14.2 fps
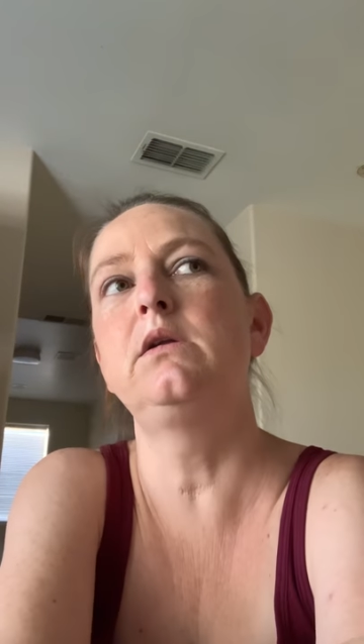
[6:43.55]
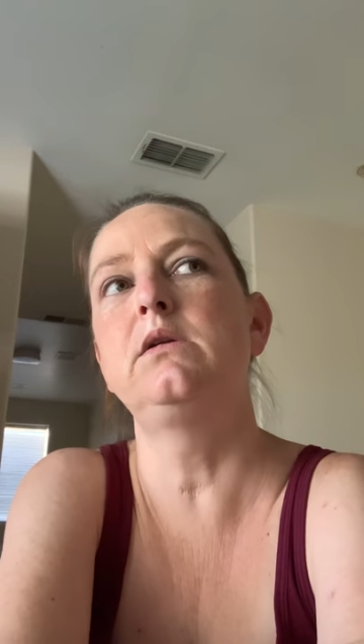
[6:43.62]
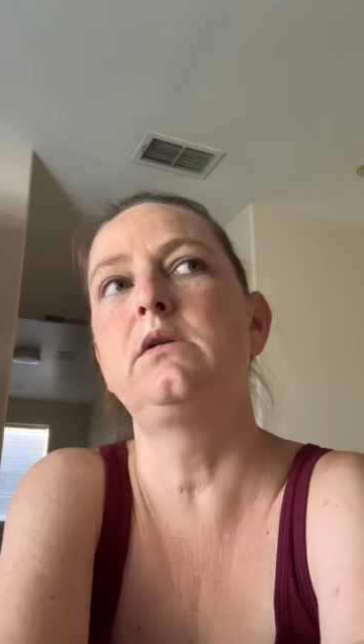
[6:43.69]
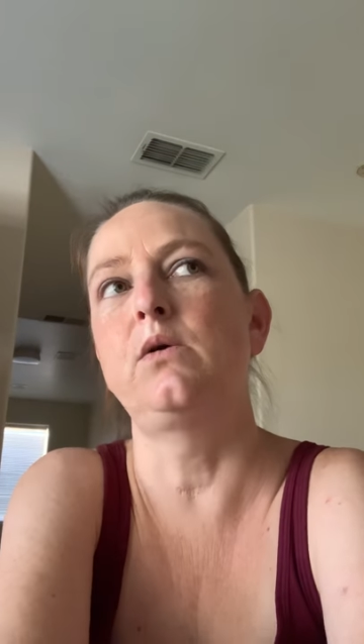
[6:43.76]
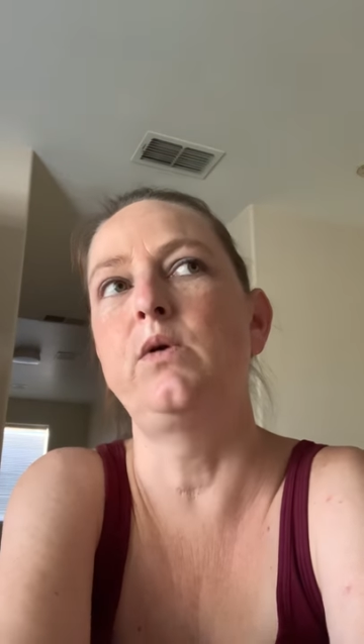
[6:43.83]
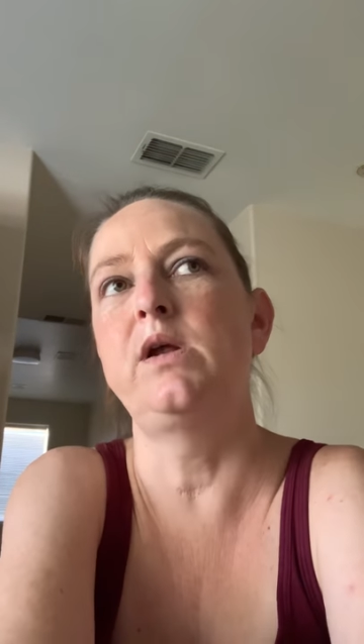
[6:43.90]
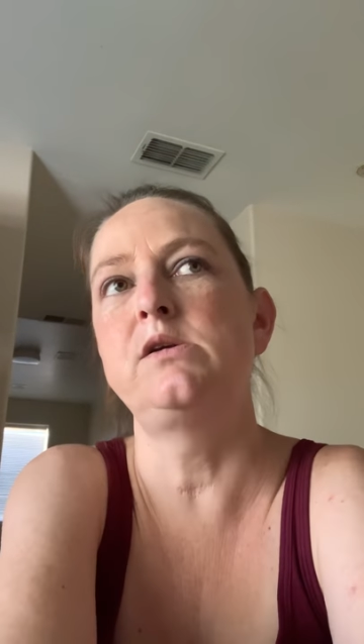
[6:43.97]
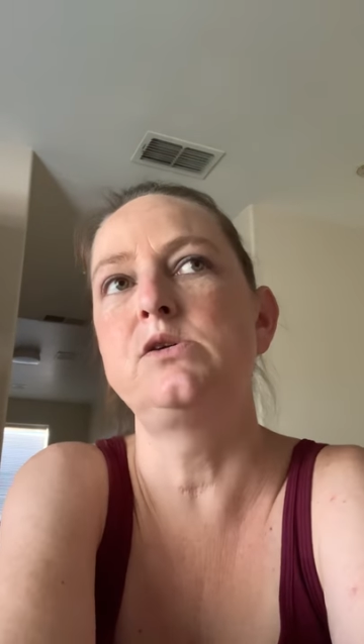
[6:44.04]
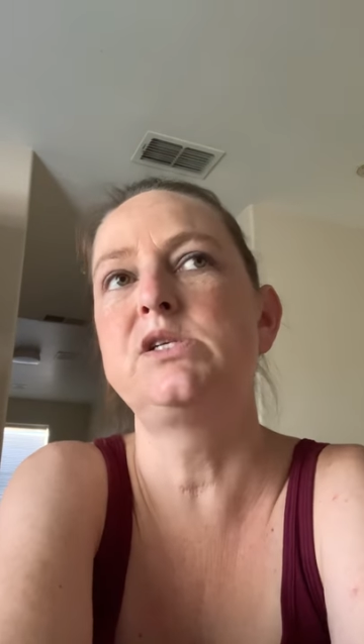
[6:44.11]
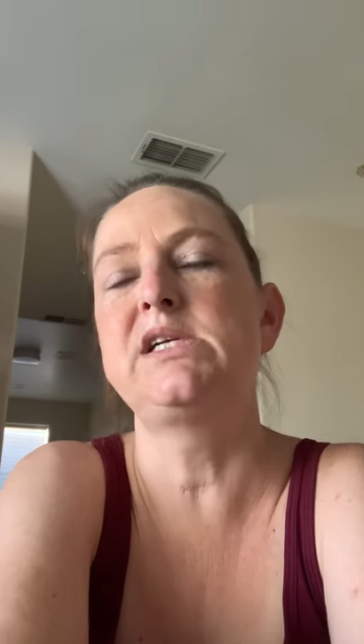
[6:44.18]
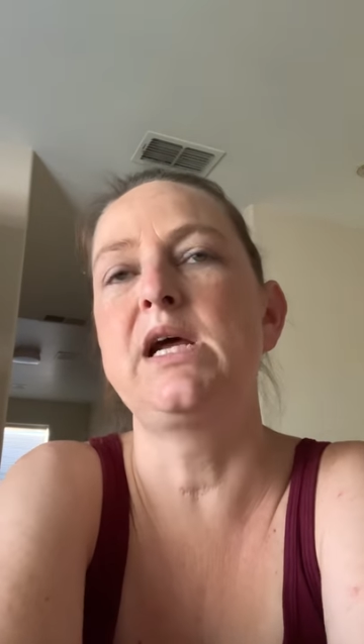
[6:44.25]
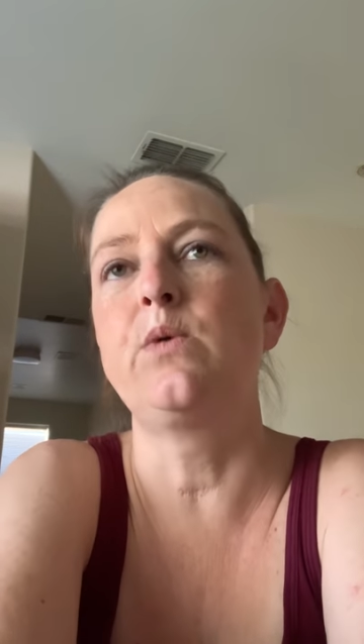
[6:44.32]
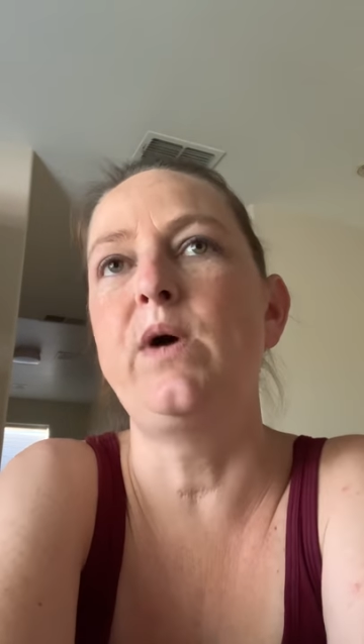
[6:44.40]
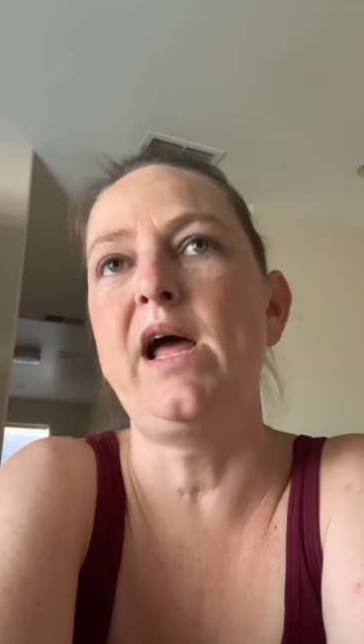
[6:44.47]
don't
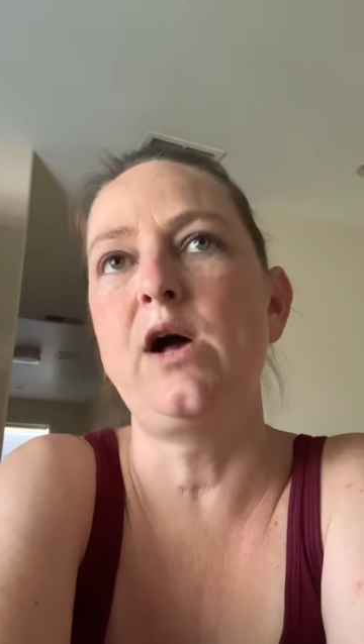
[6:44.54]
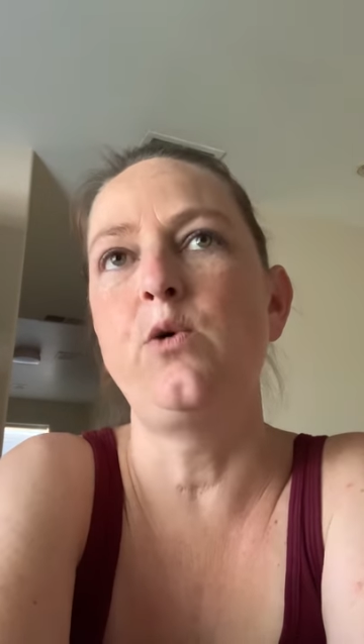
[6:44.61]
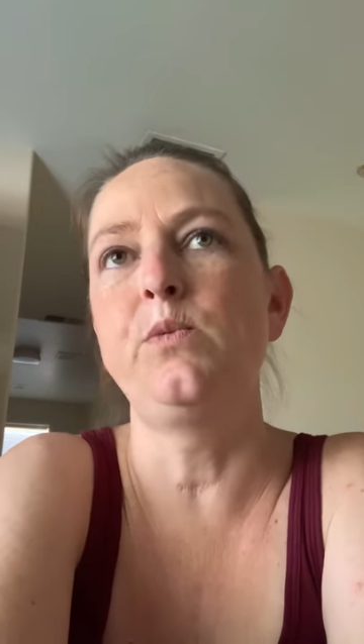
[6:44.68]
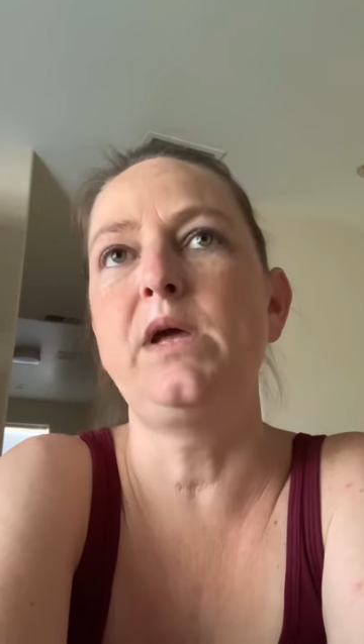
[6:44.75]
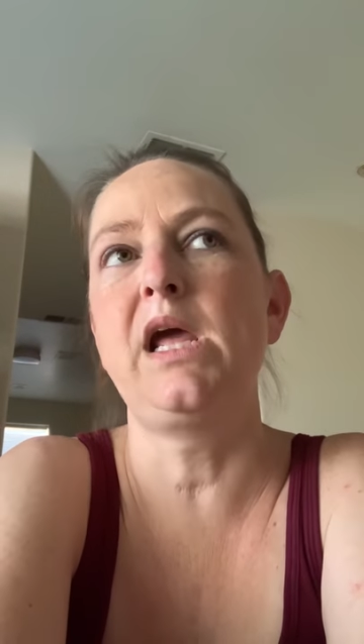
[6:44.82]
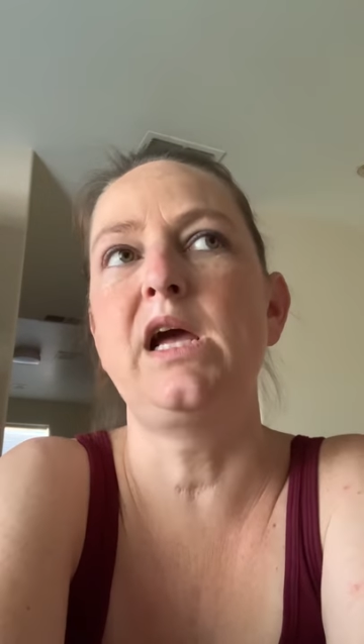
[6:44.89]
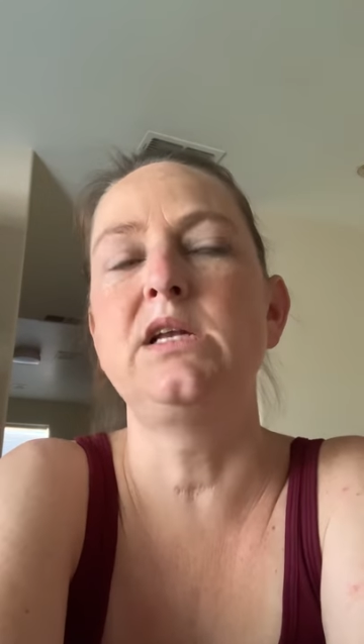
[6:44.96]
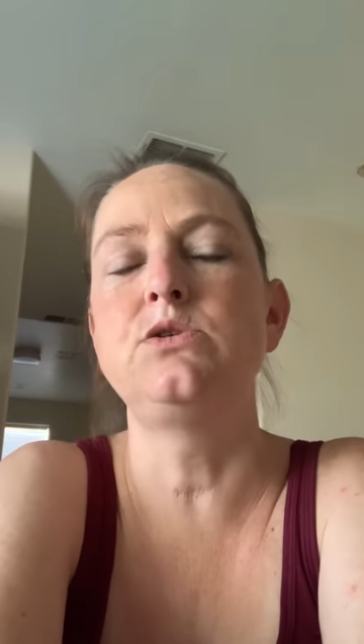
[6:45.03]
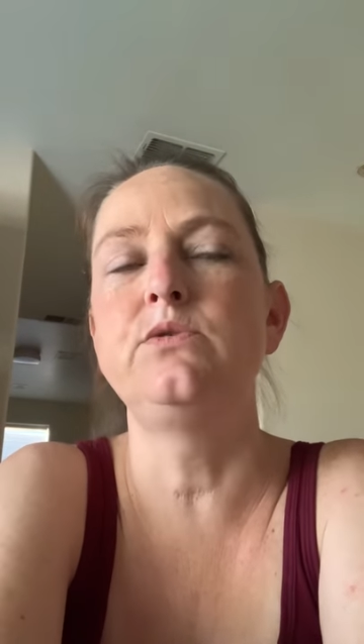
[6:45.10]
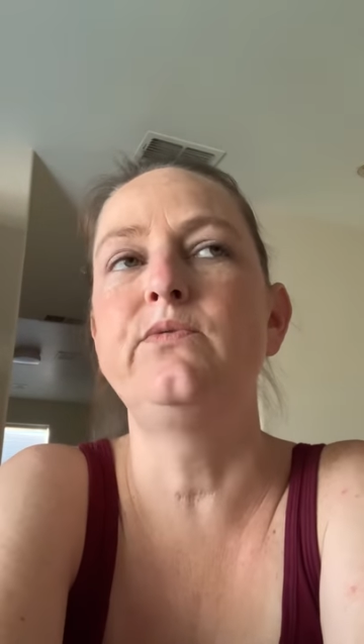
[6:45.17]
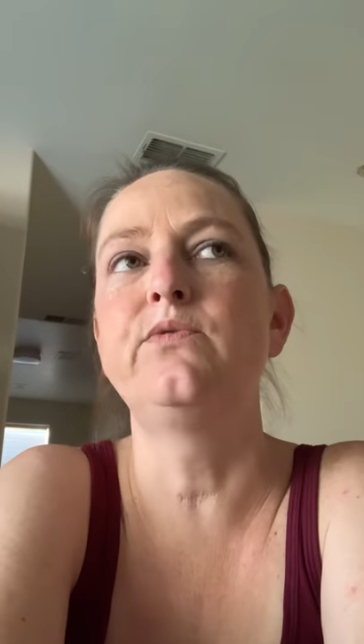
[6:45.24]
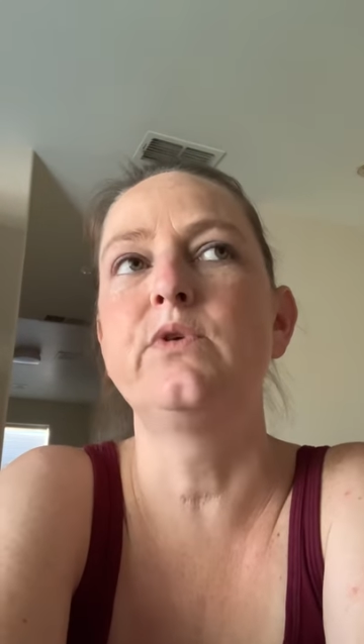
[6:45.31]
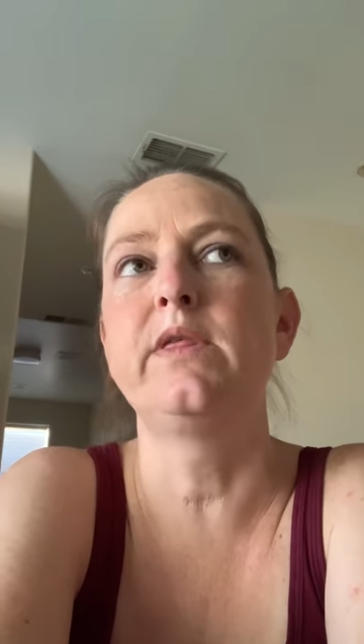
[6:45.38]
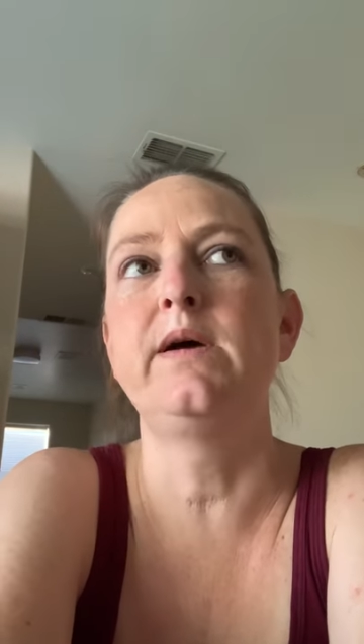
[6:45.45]
understand what help can do
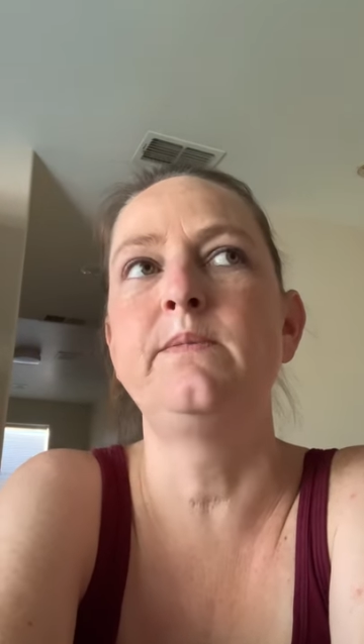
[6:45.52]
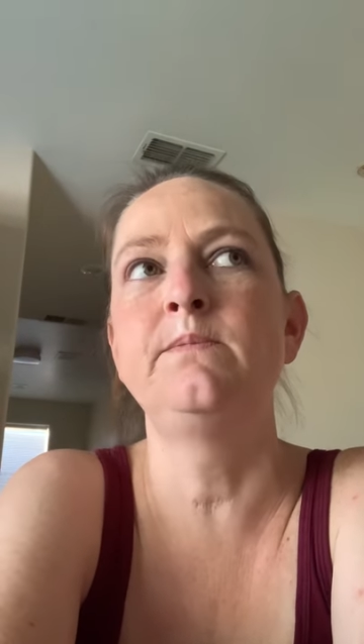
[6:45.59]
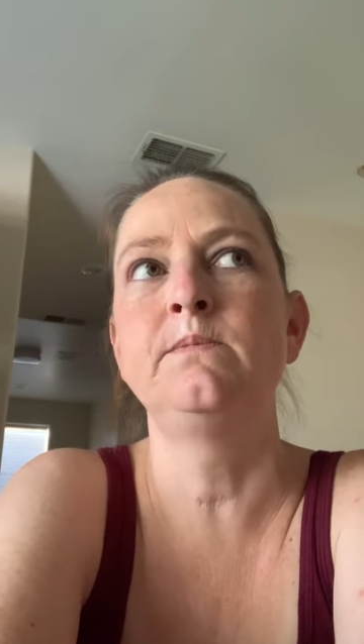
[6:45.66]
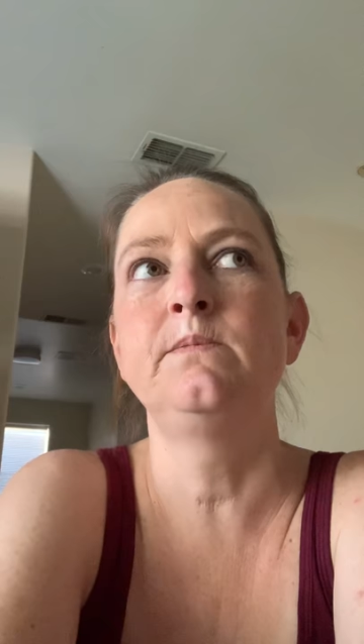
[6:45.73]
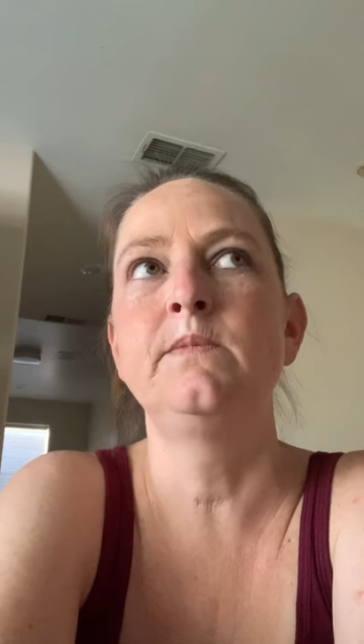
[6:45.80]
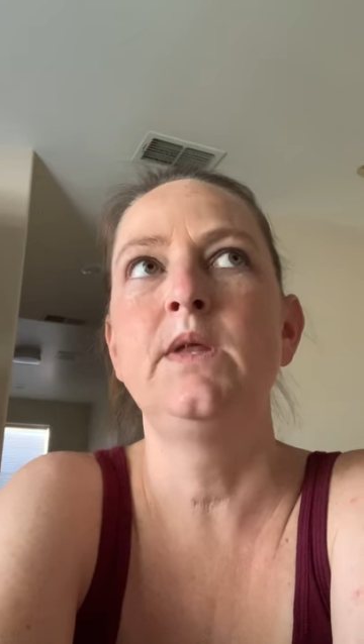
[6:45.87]
for them.